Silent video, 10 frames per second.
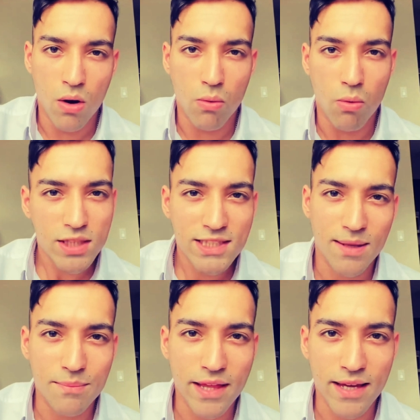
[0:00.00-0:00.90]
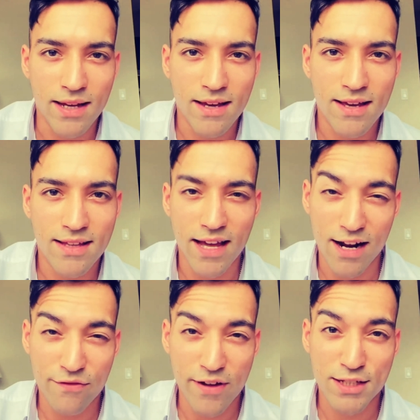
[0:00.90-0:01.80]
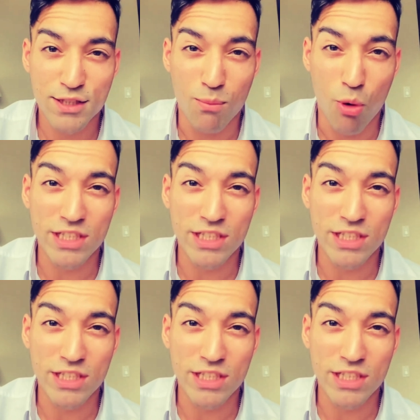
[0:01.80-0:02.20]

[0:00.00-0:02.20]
What's something that affects more